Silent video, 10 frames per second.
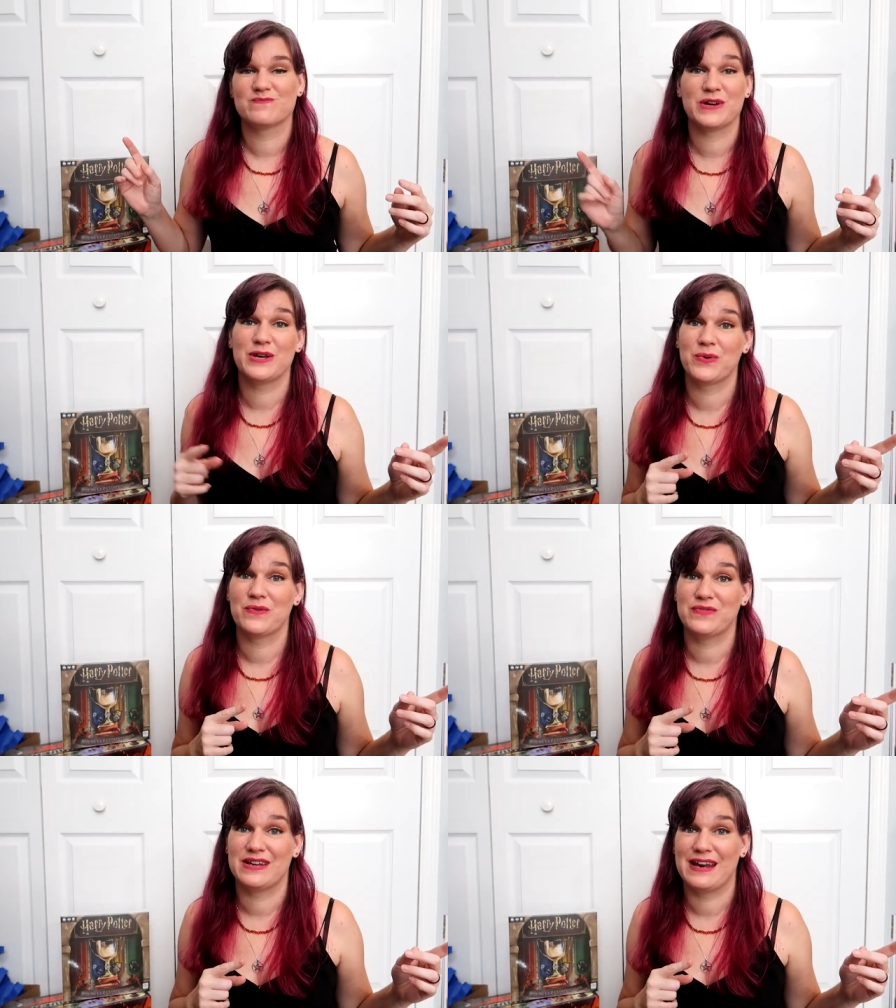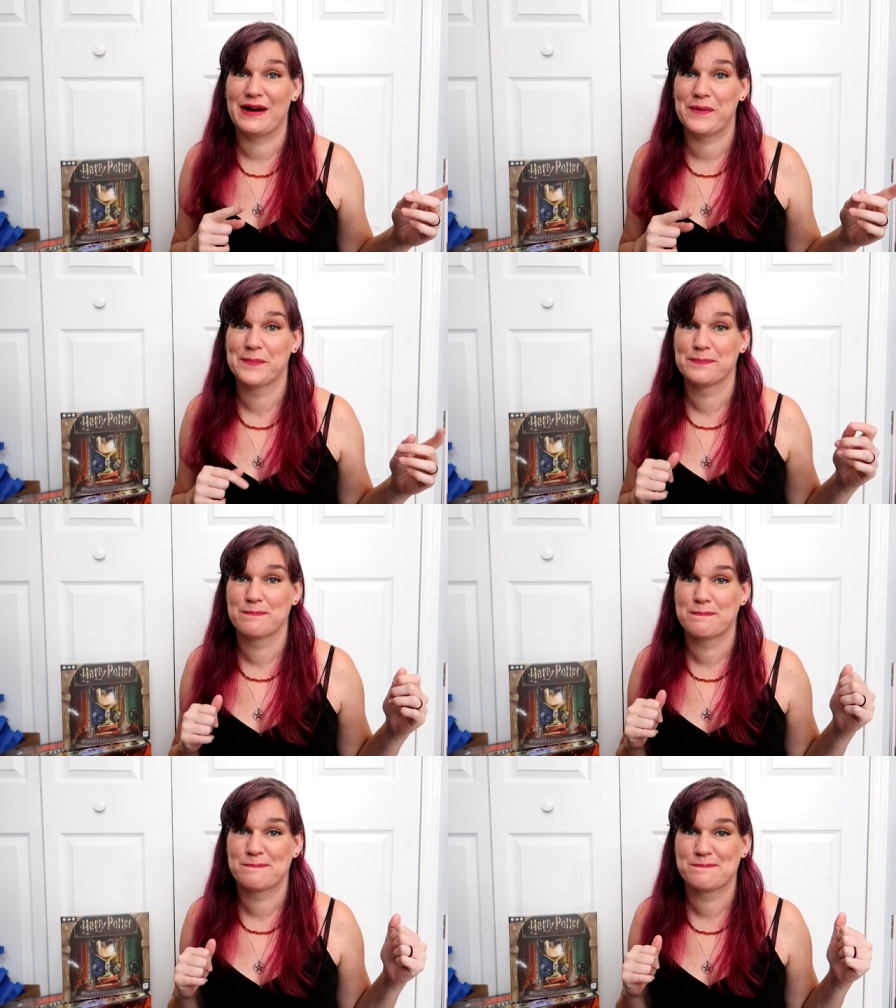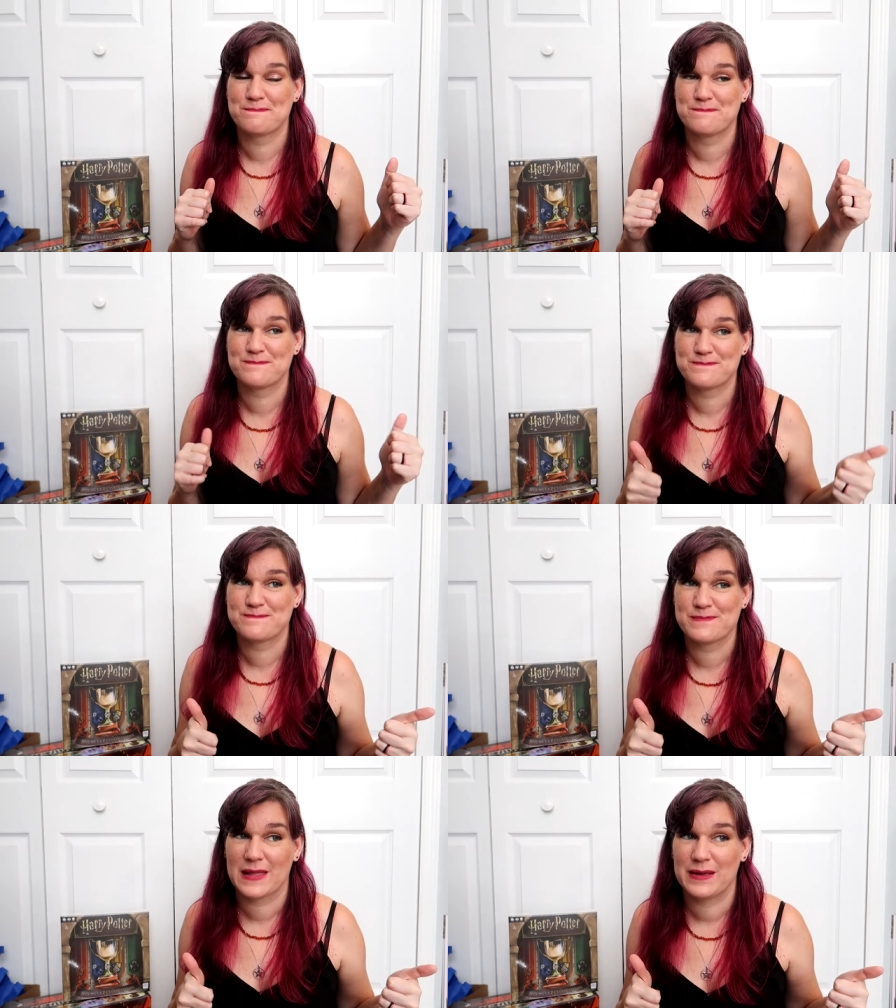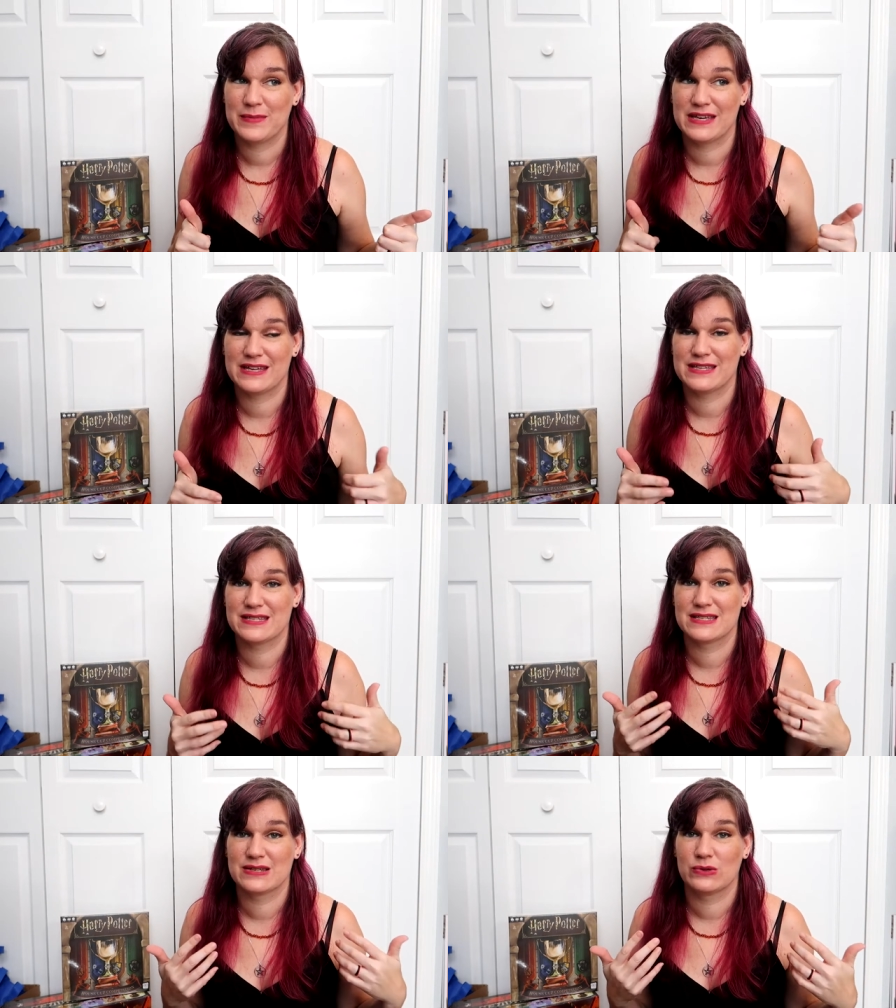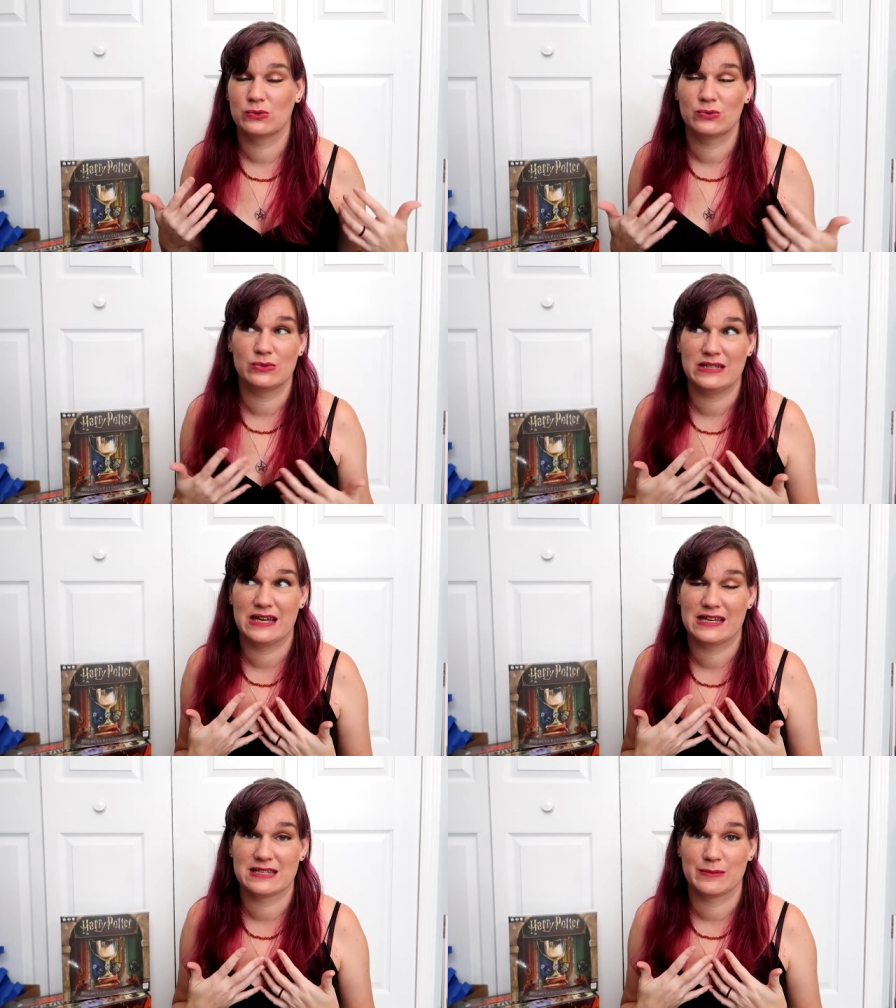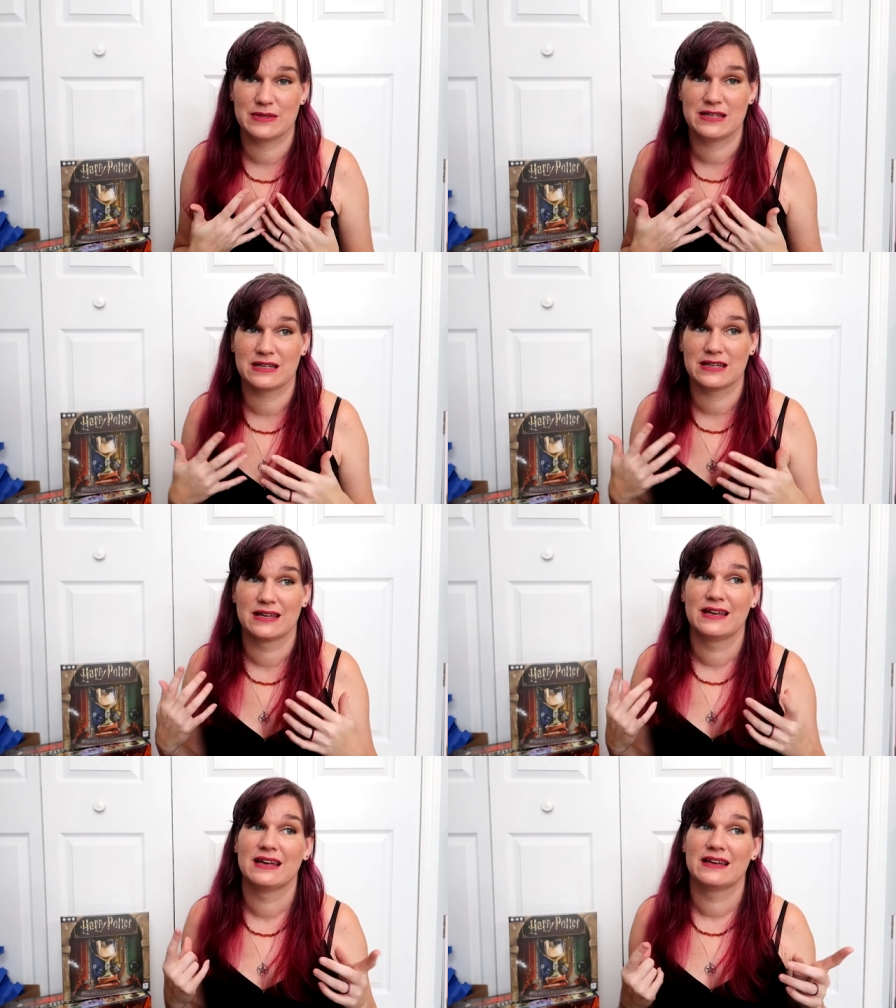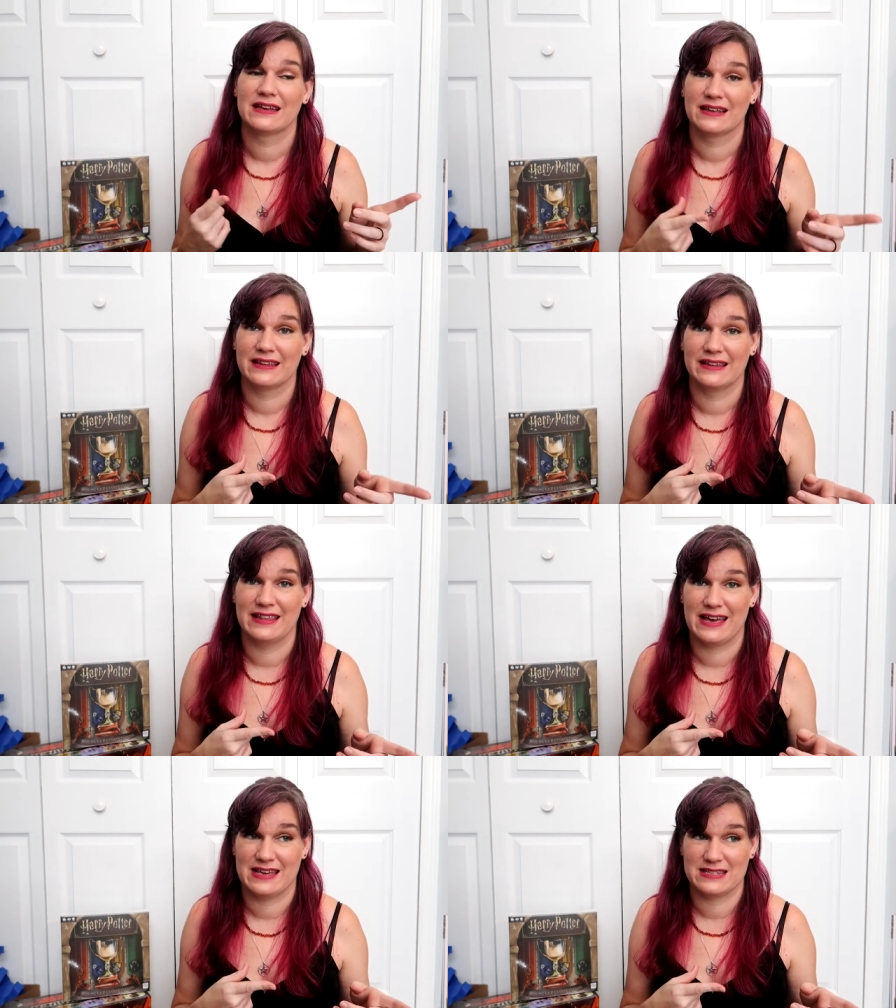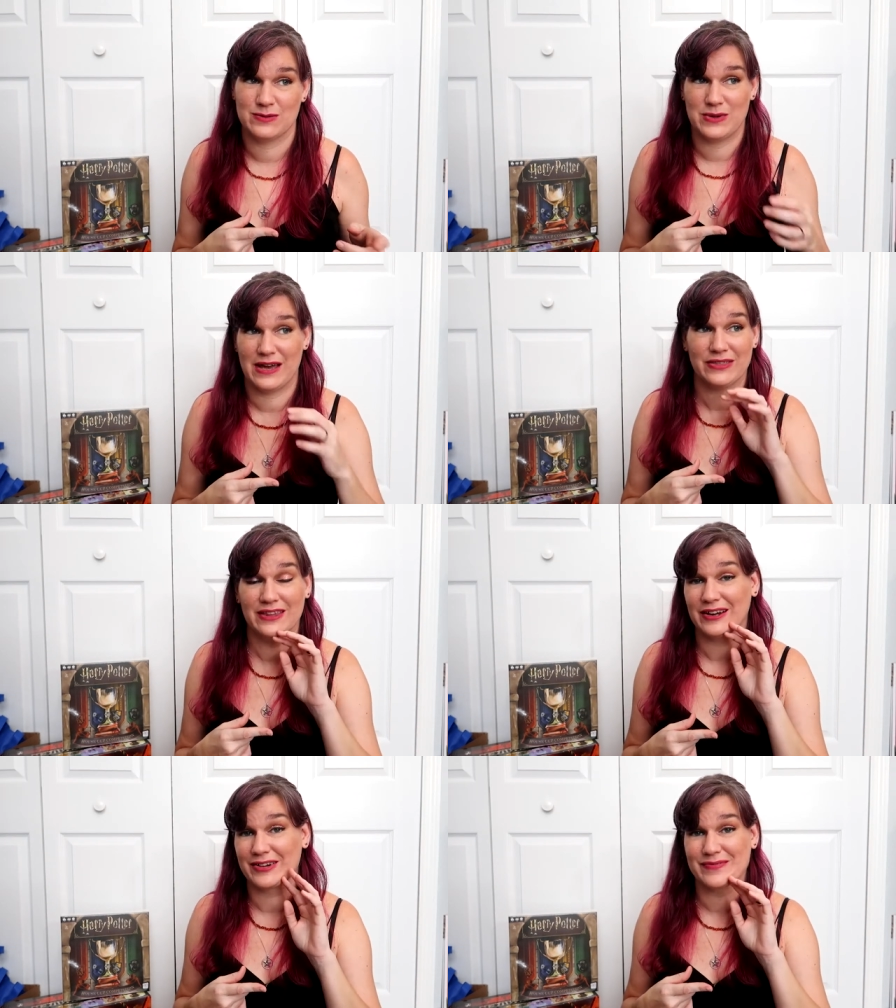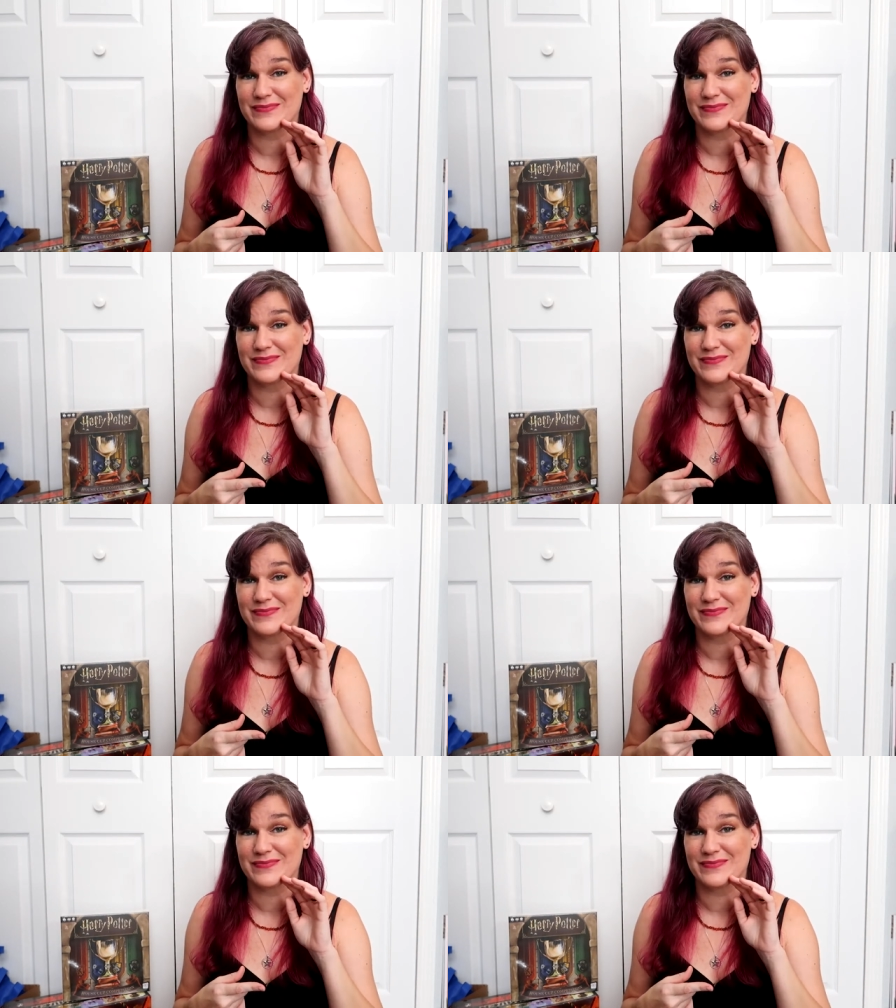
but it won't fit now because we got something and that has to be out there.